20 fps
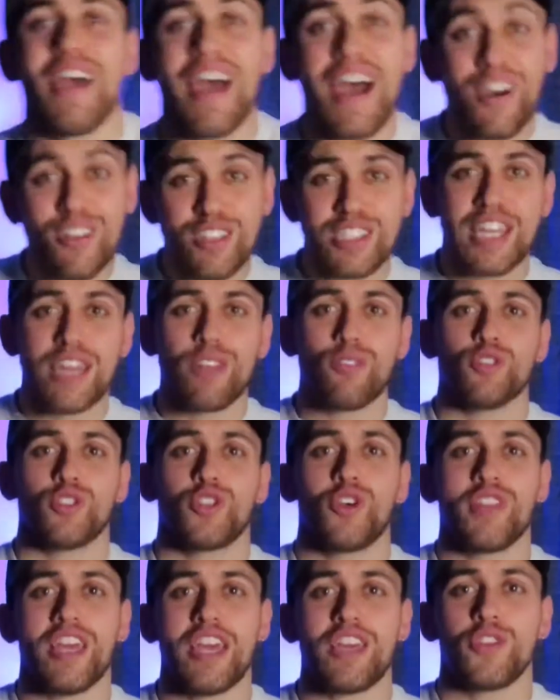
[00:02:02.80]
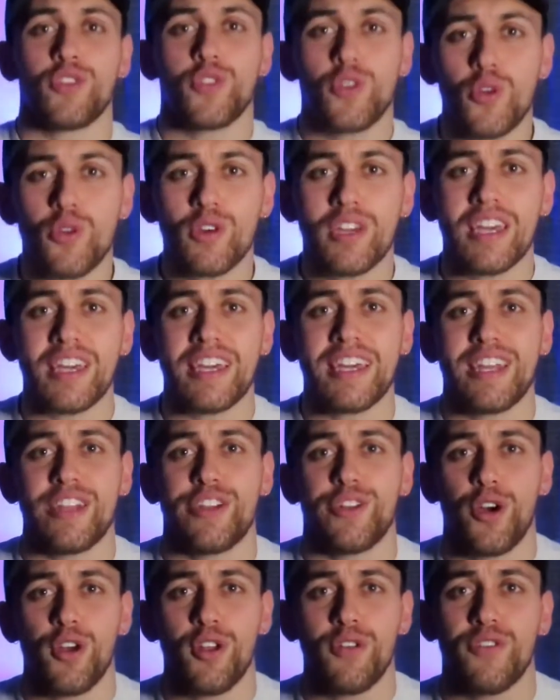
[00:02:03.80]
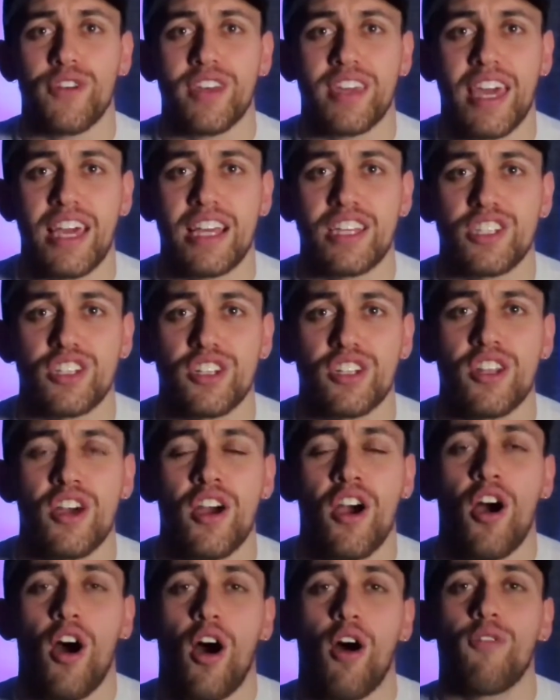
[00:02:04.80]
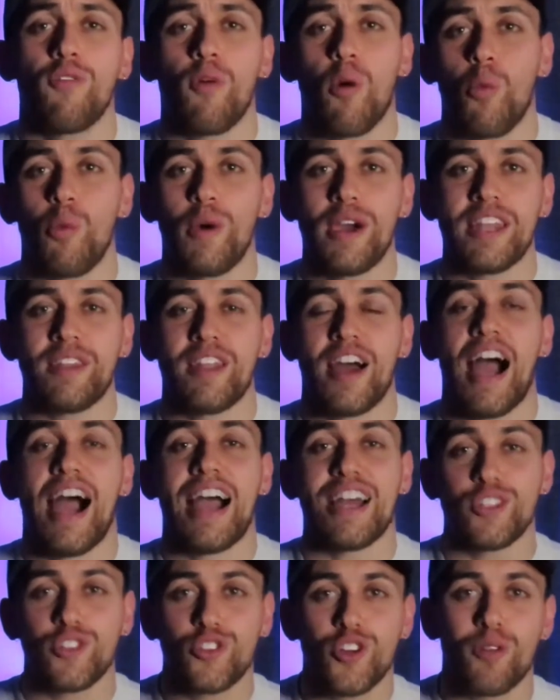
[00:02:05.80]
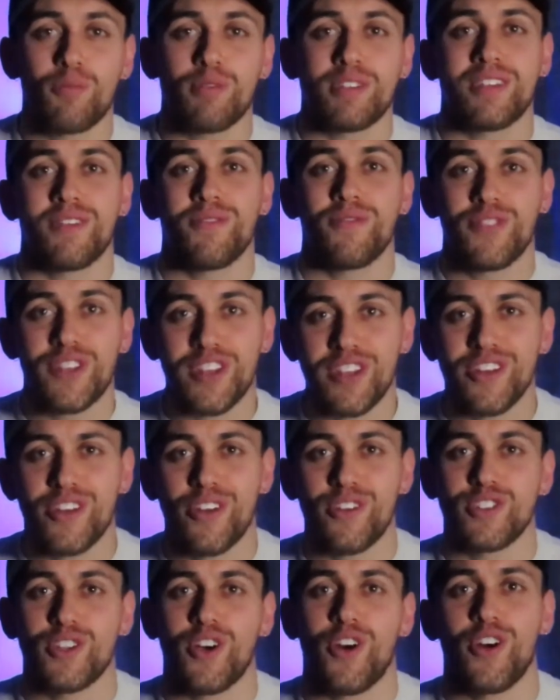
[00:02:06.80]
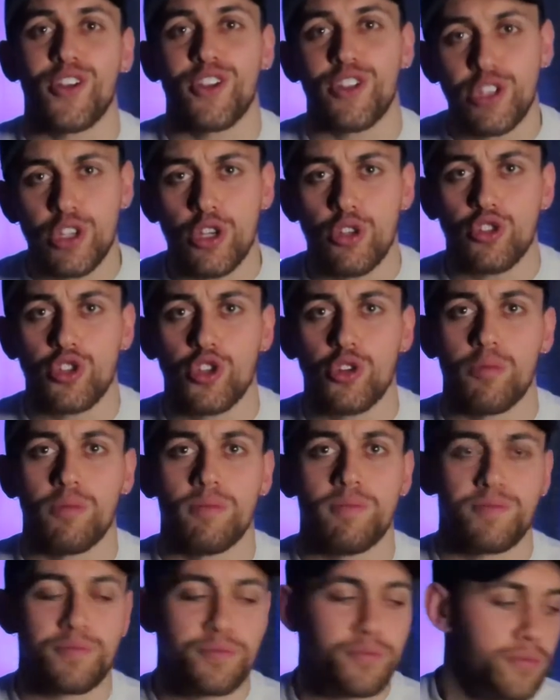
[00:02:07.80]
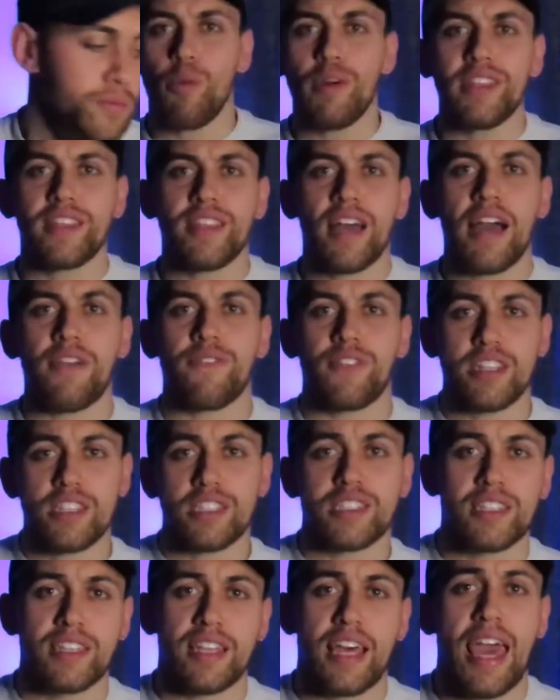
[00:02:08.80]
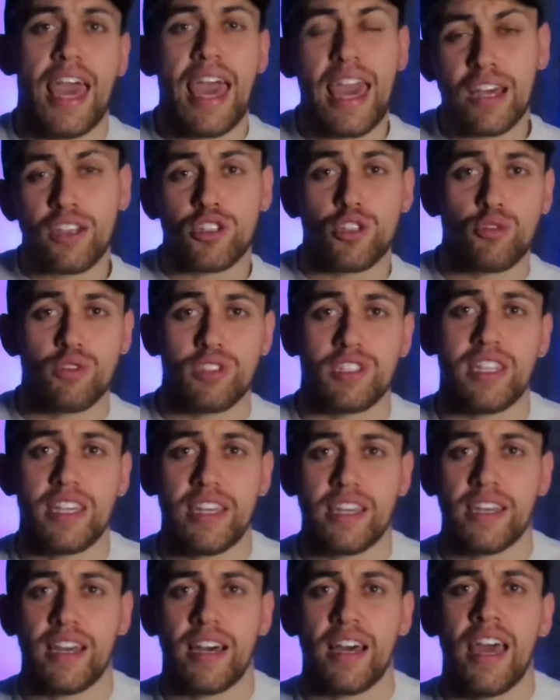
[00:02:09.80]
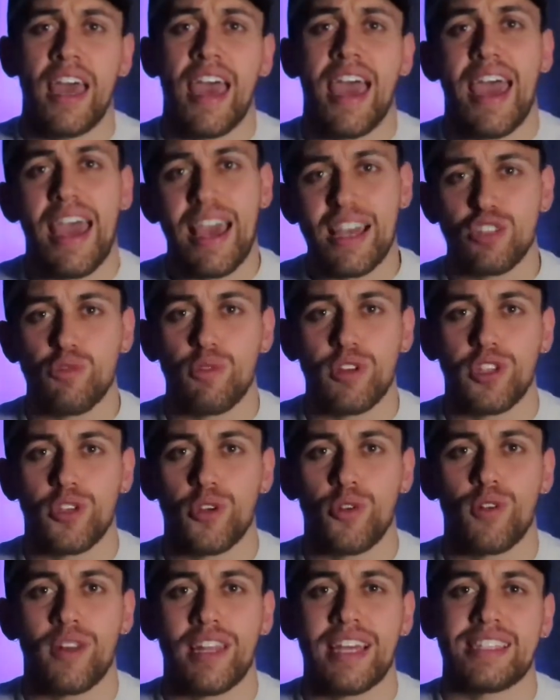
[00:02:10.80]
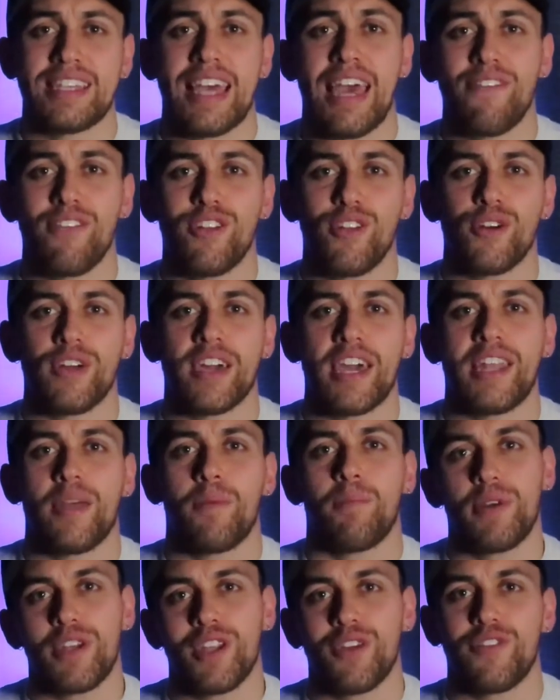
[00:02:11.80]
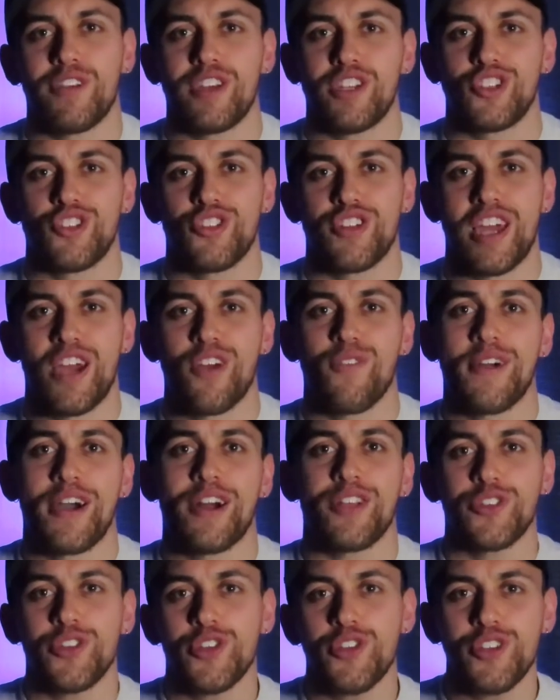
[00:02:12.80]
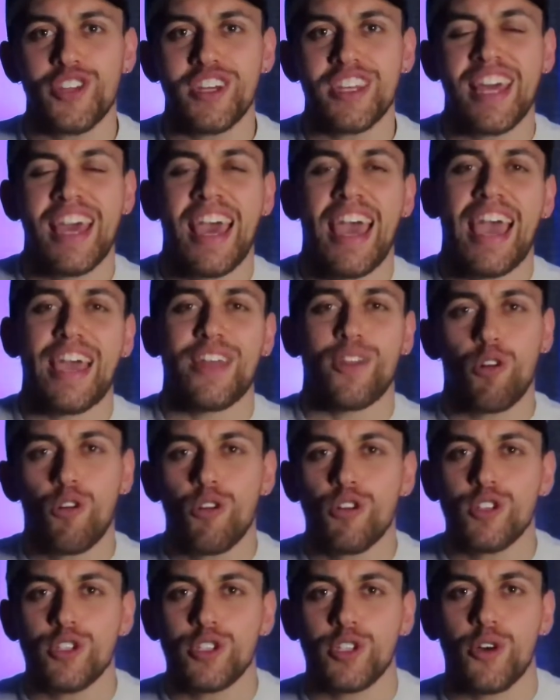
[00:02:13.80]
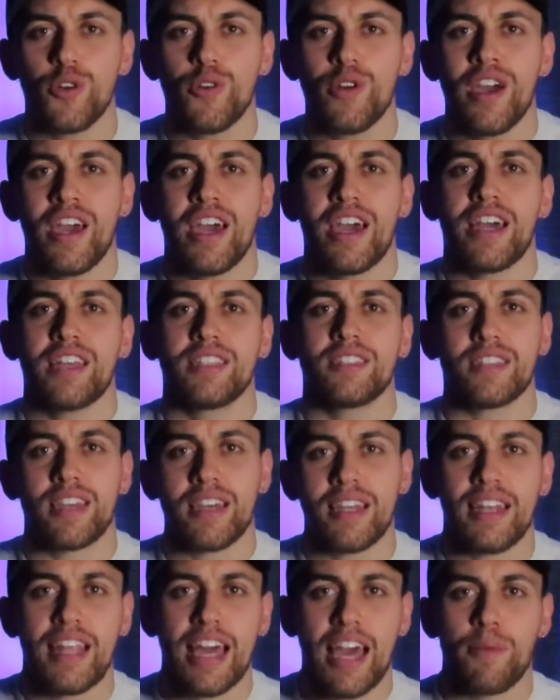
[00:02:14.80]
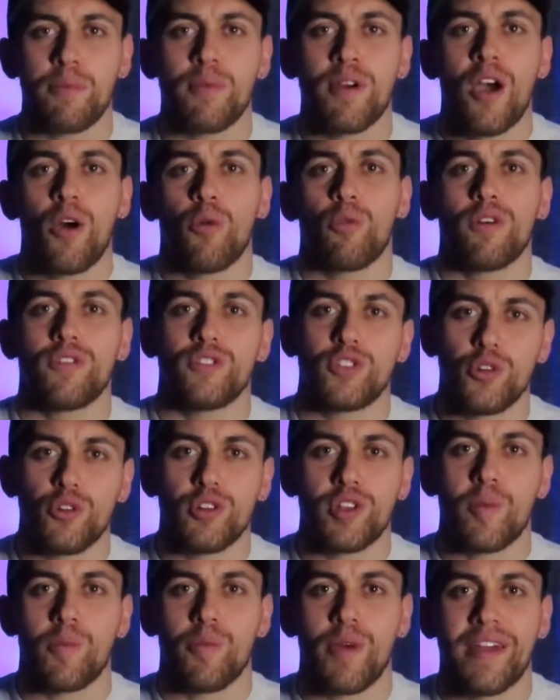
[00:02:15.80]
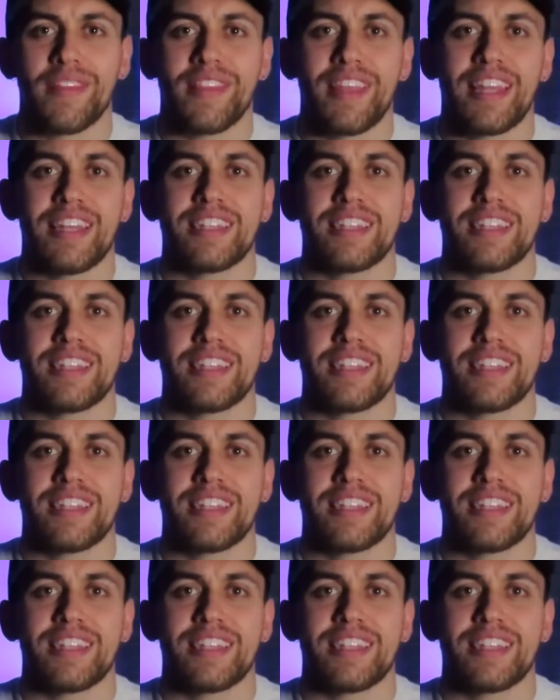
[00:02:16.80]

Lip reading: our channel so that you can get a notification of when I drop some videos on YouTube. Before we dive into the actual sneaker, as we do, let's have a look at a bit of history around Union and also its collab with Jordan Brand.